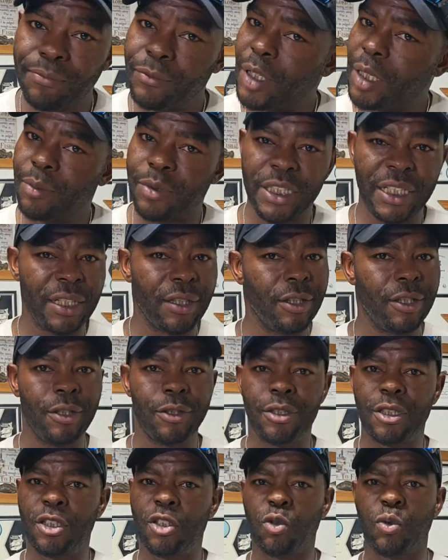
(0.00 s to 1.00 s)
I'm still
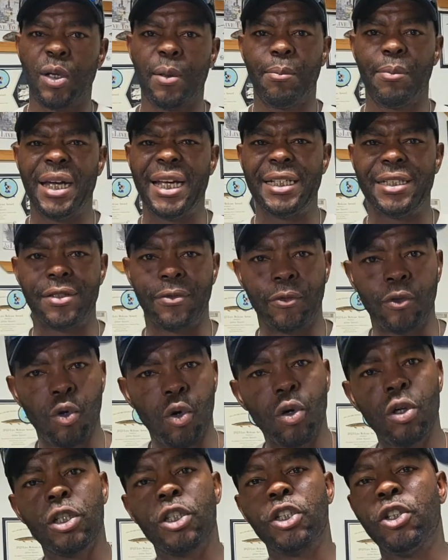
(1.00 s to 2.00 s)
using swim baits. Of
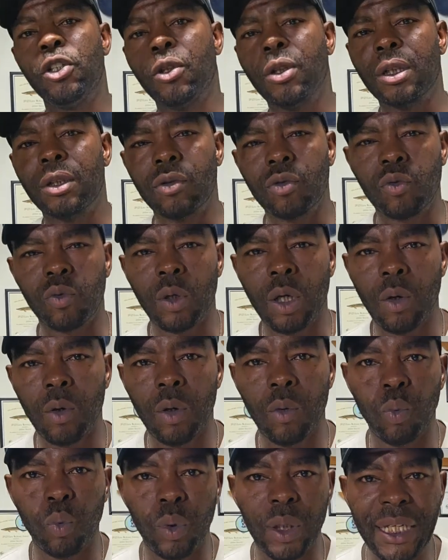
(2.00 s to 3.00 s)
course, you can throw a
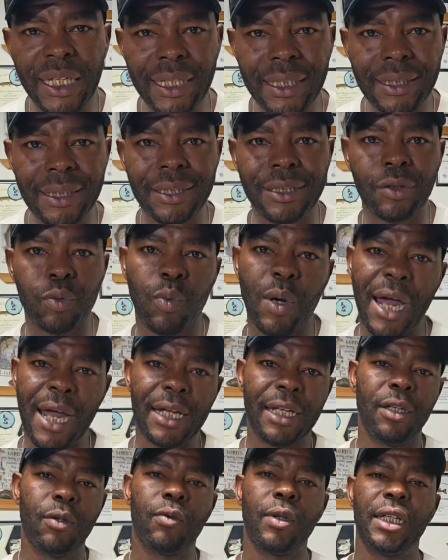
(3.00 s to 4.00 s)
weedless
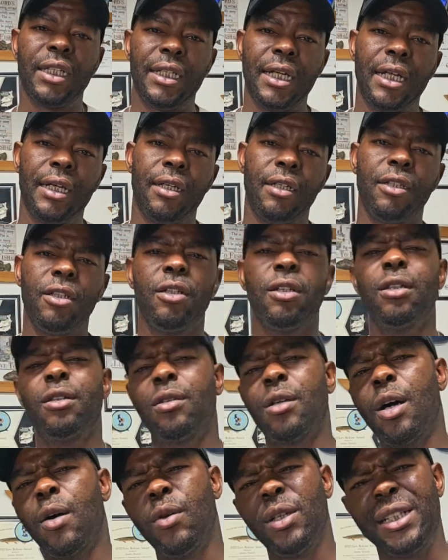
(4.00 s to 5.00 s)
wacky rig down there. You could
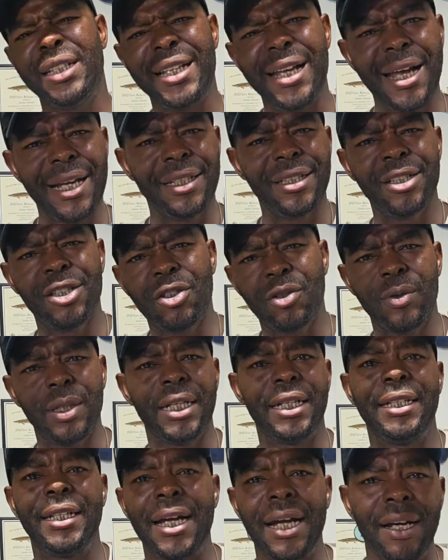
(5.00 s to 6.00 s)
throw a Texas
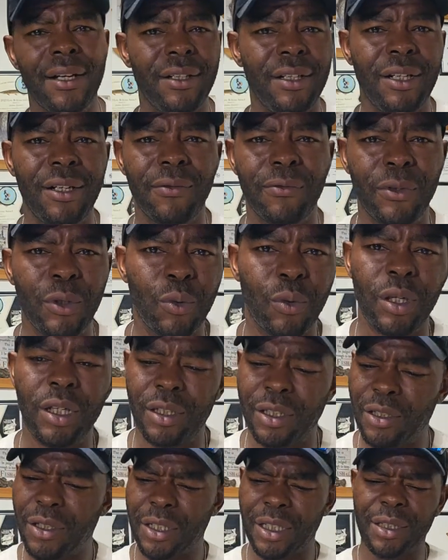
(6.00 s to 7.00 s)
rig down there if you want.
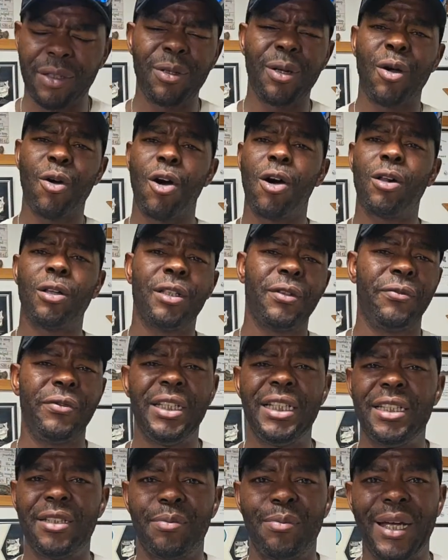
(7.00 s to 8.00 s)
You could throw all of
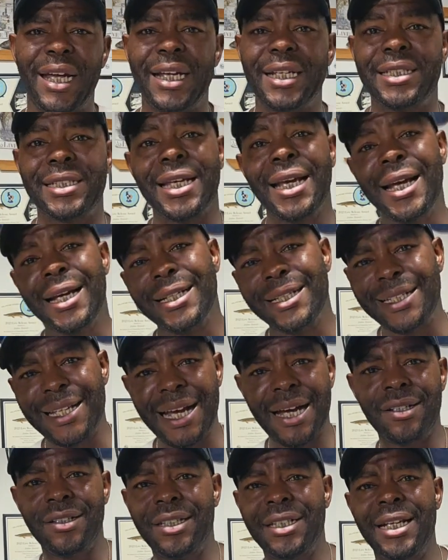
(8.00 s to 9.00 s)
these baits
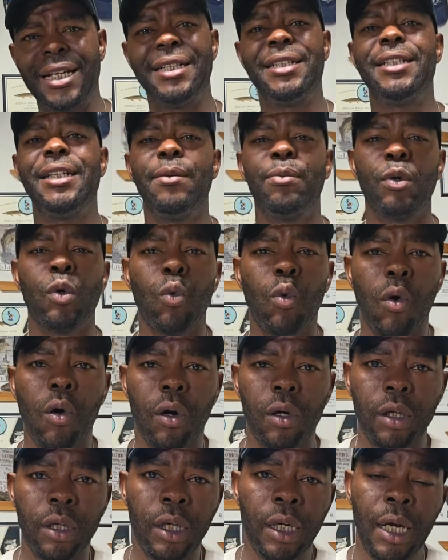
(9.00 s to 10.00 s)
down in that deeper
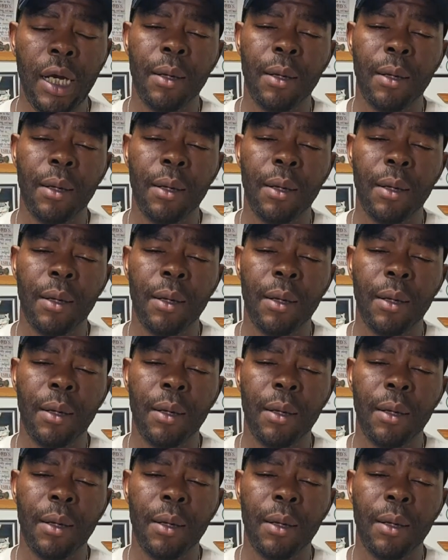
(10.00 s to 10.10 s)
water.